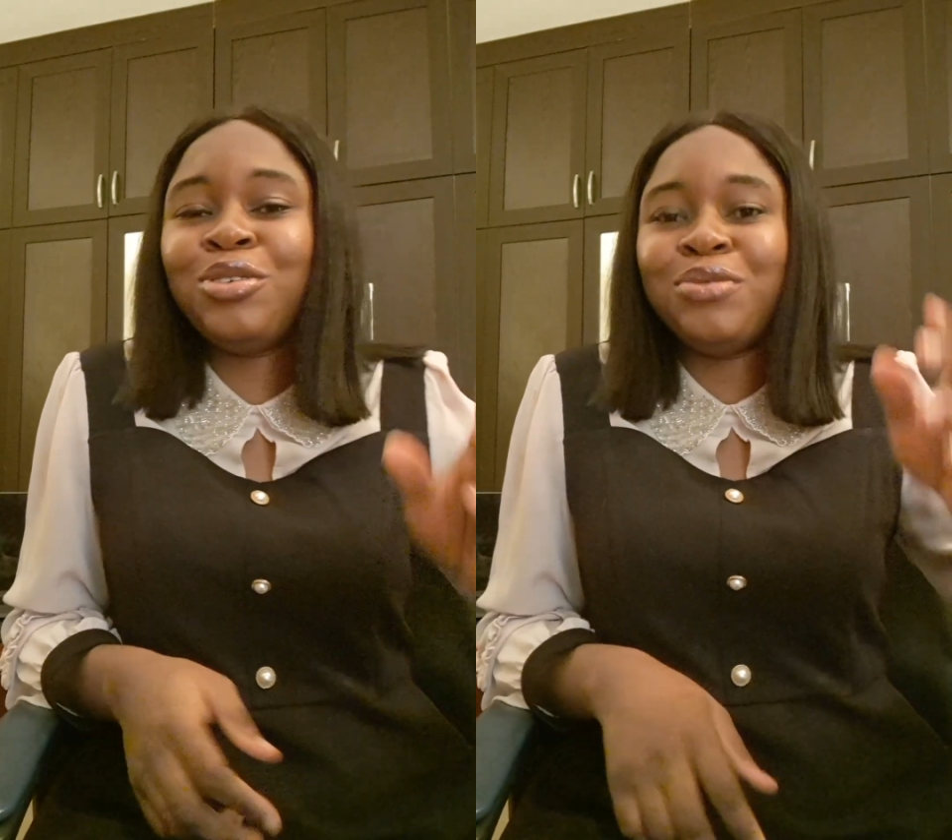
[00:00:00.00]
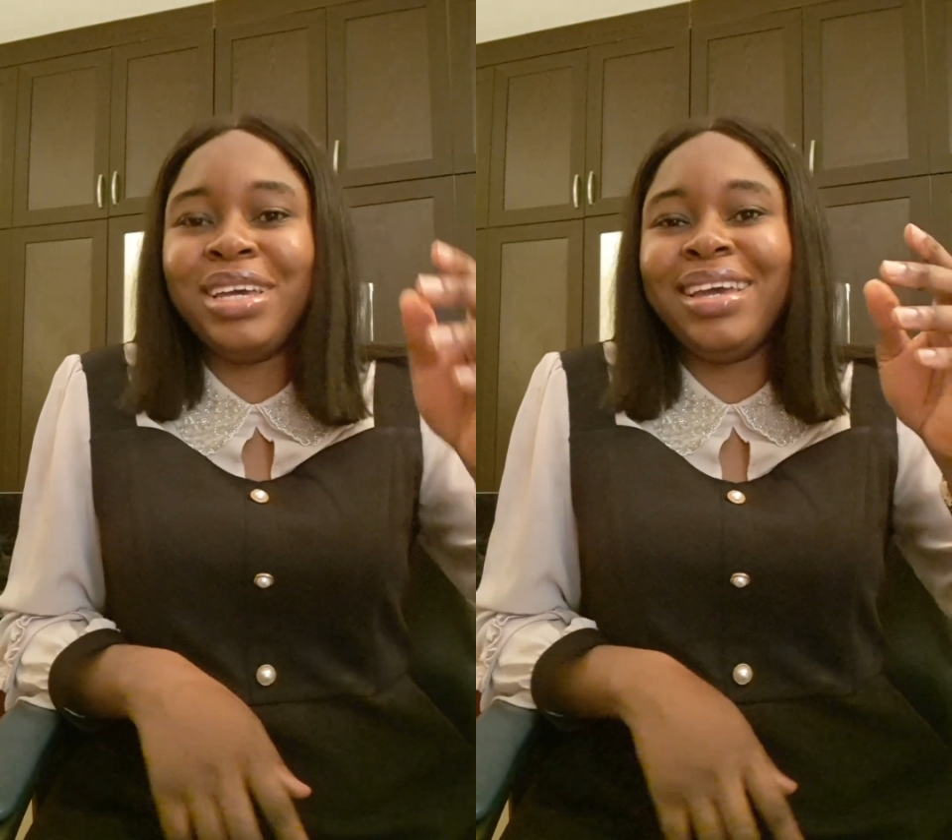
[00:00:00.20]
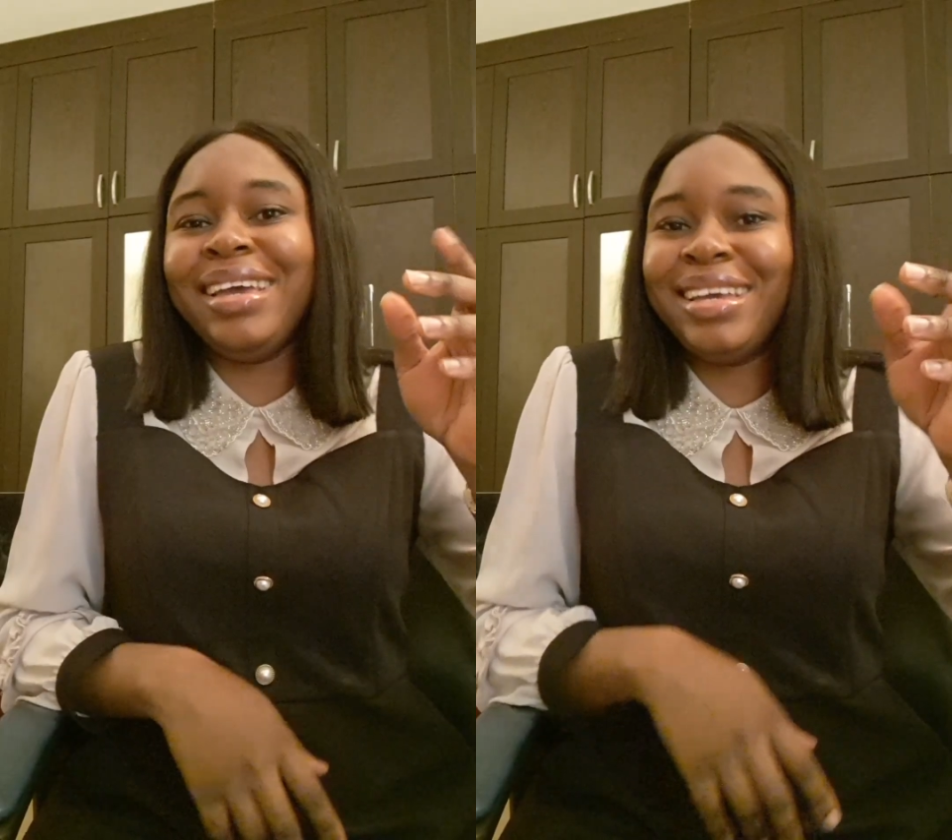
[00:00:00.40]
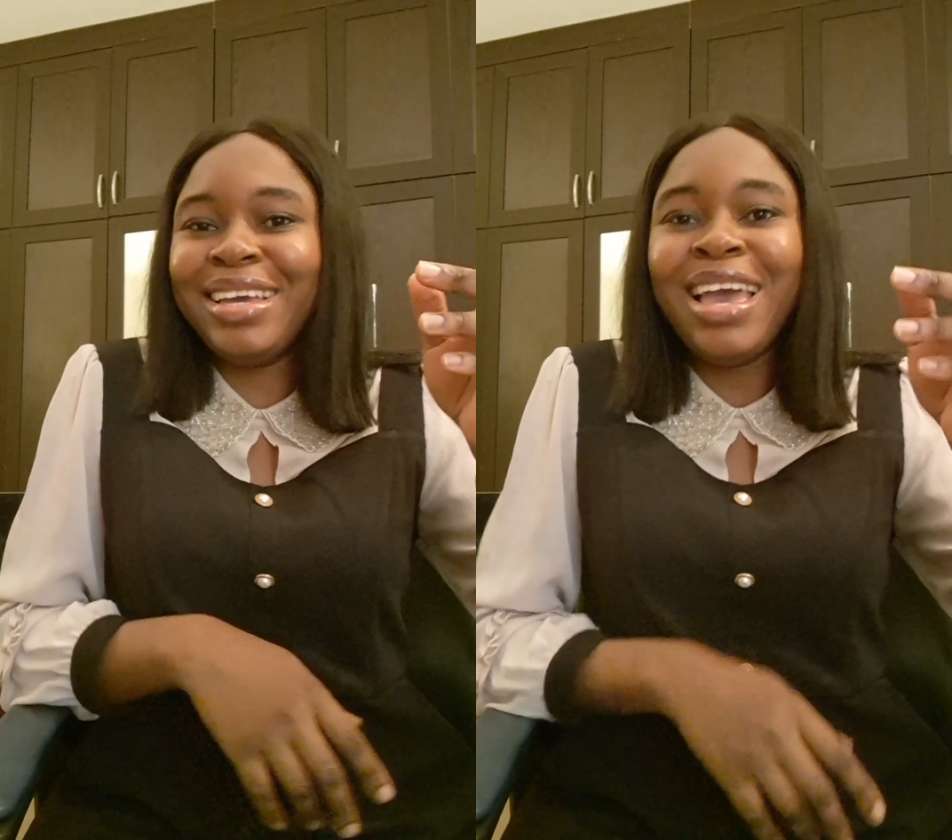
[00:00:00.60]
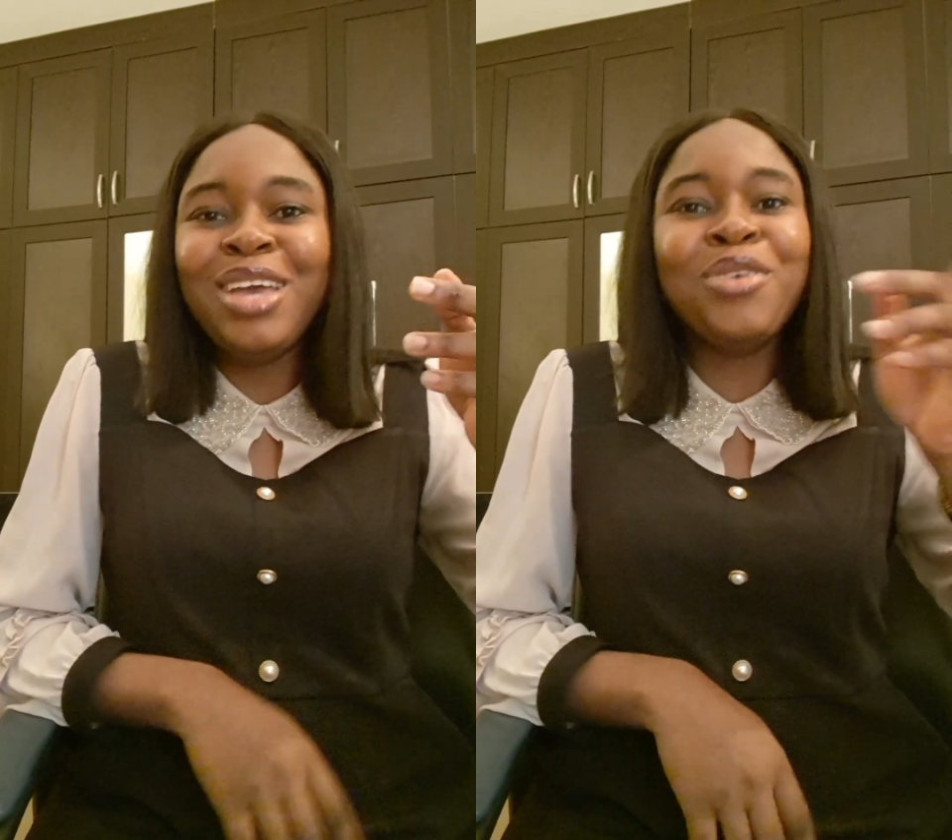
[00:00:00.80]

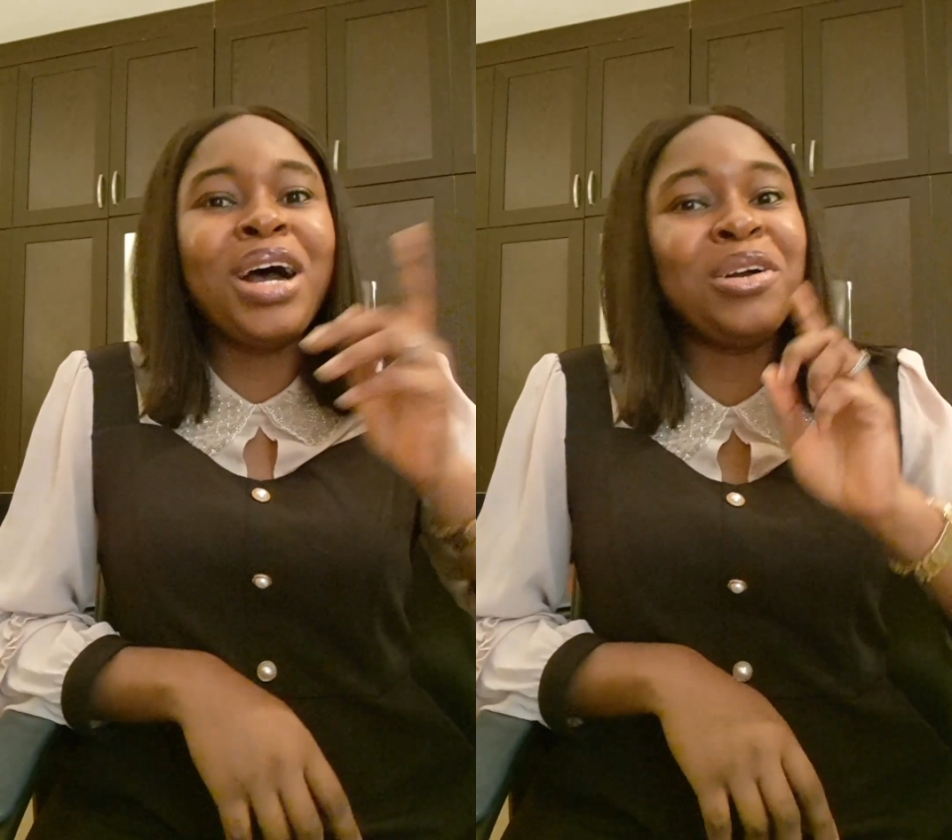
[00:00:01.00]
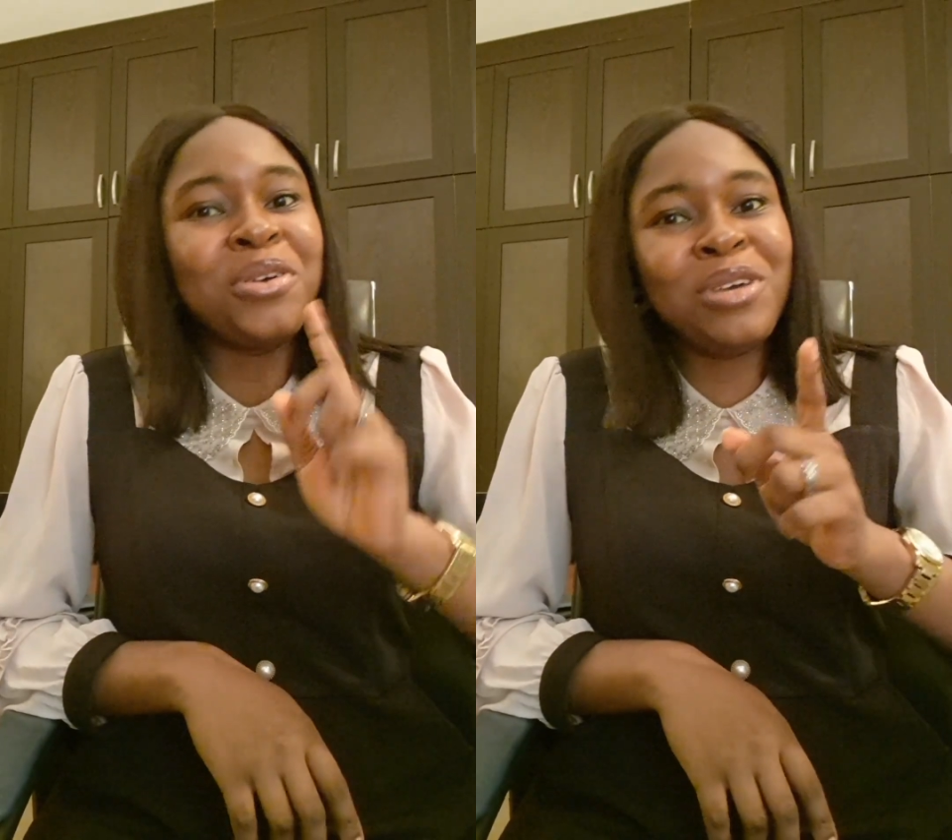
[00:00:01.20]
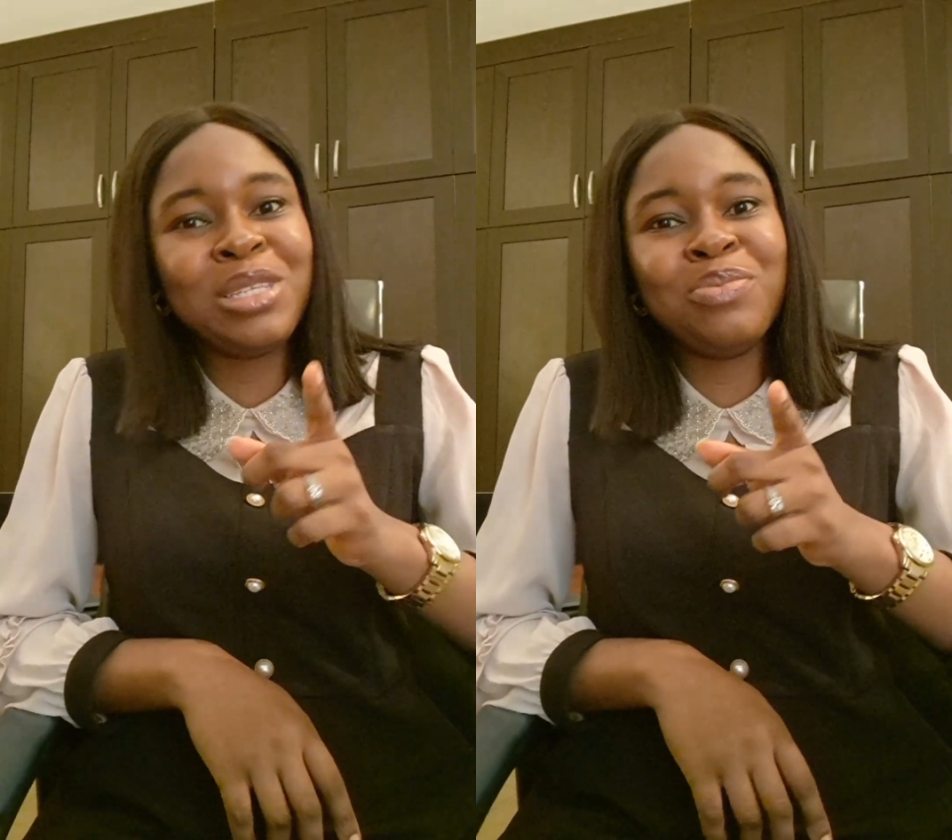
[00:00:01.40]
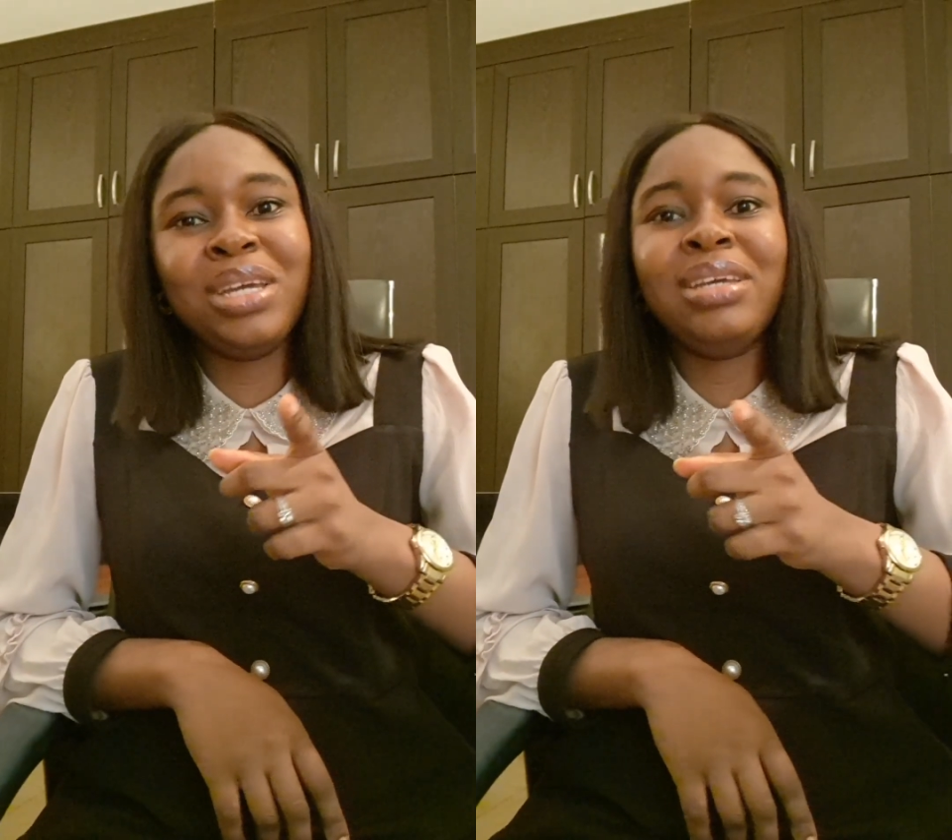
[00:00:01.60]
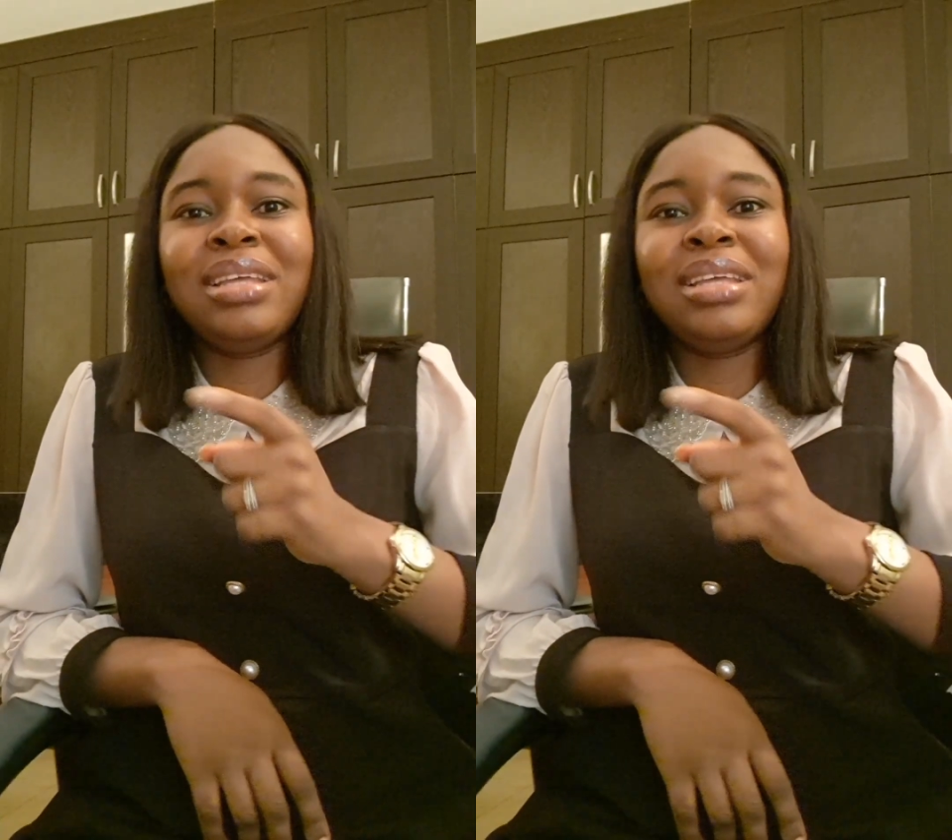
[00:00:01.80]
you agree with me